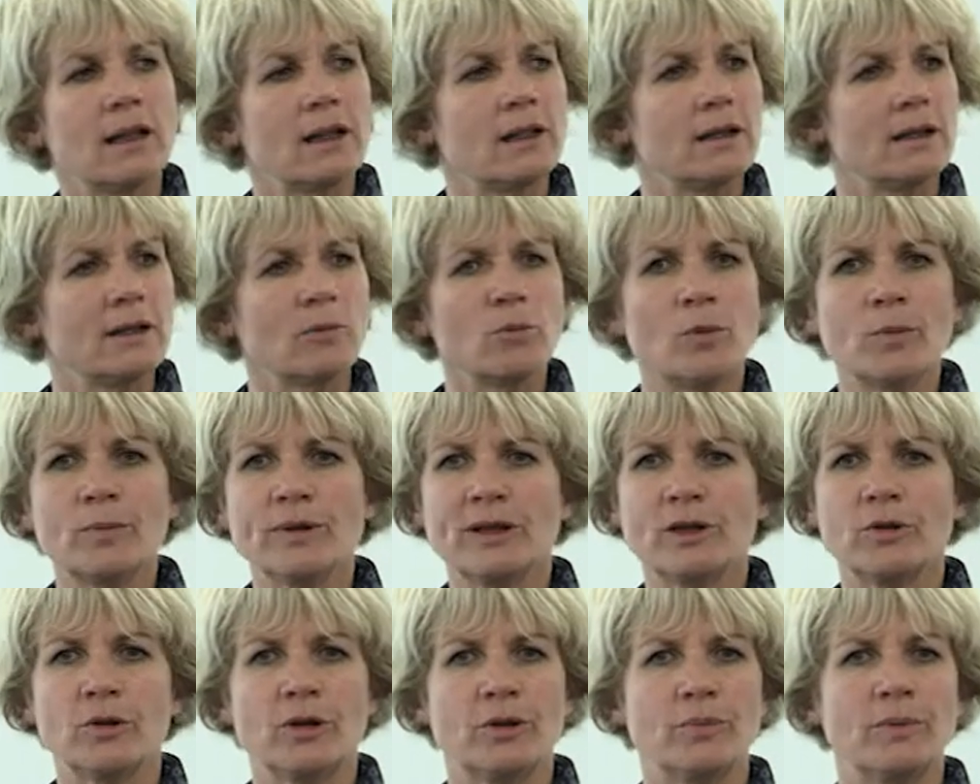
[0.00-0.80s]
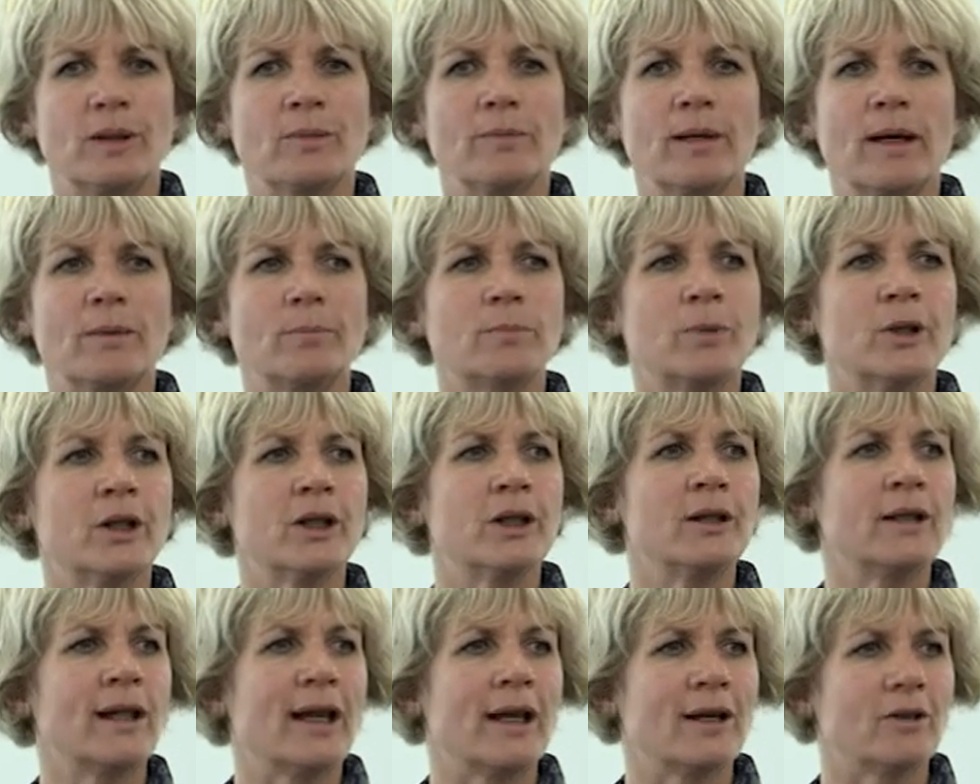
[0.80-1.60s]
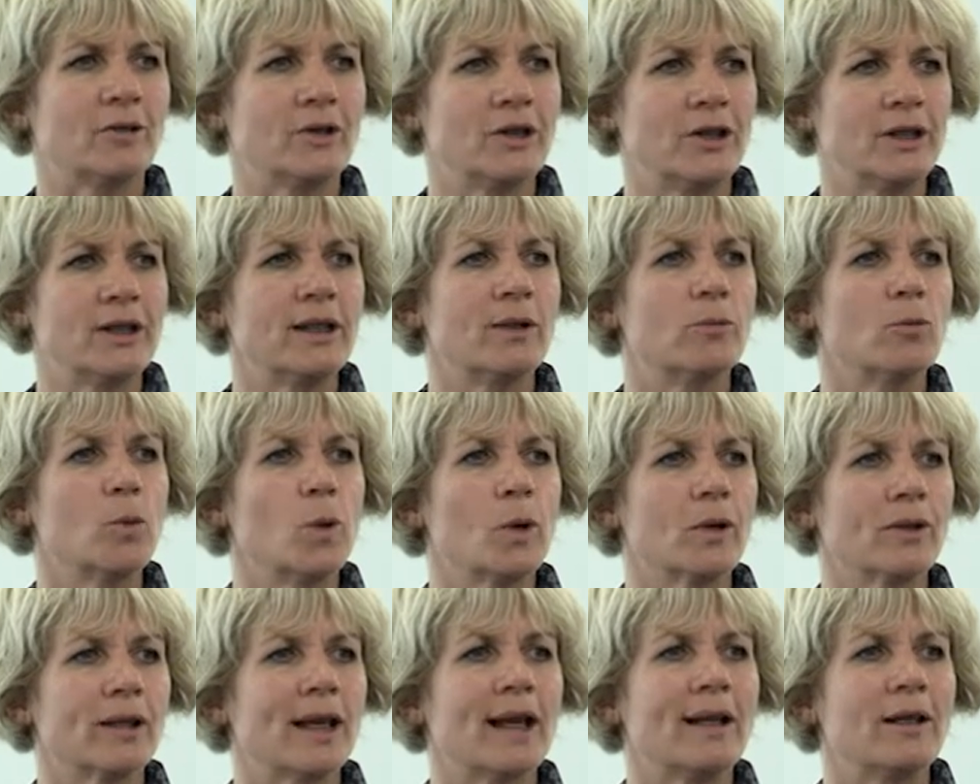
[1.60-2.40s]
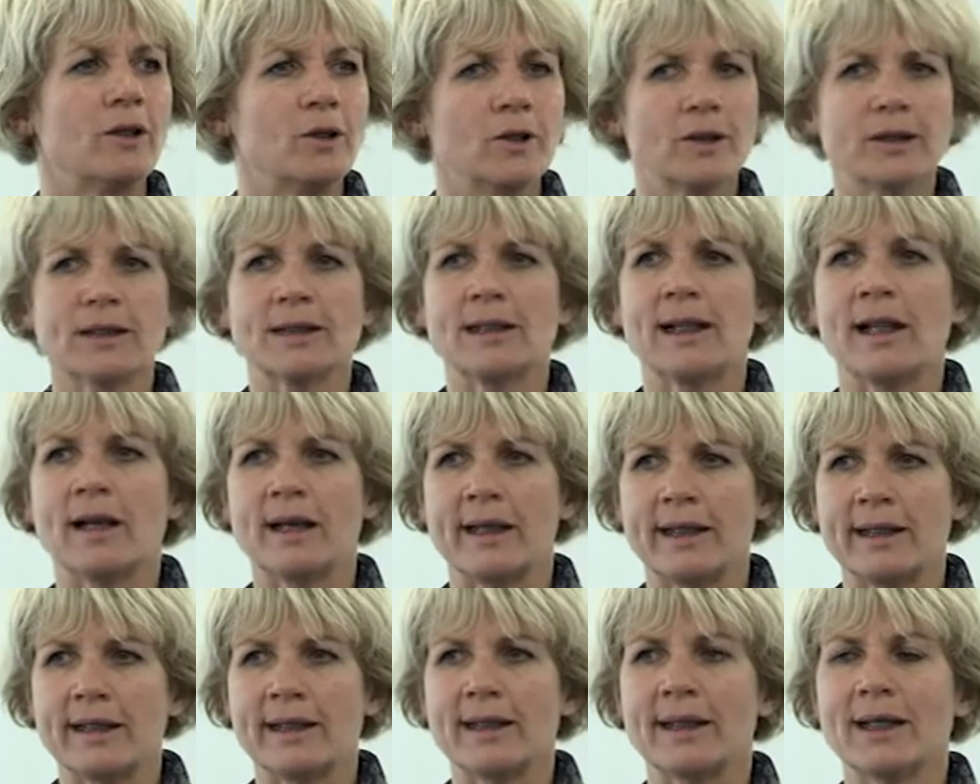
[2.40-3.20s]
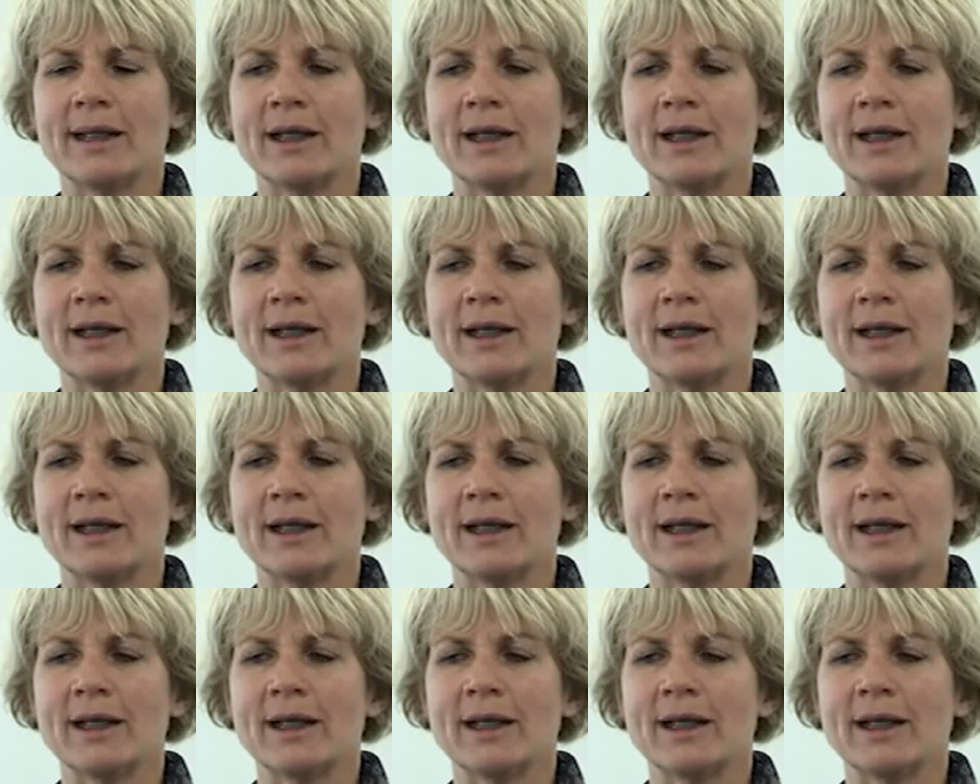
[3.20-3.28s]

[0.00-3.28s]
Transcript: someone was talking to me about burnout, what that looks like.